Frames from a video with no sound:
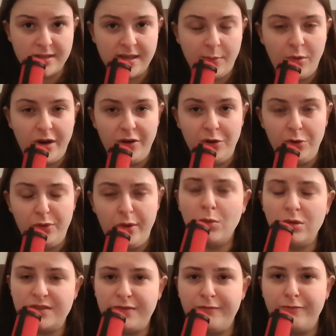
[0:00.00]
Someone who
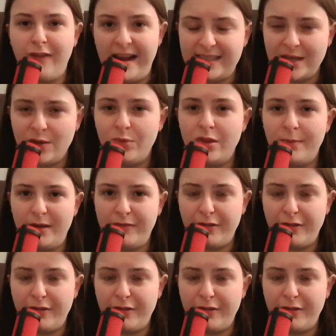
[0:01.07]
was racing with a bit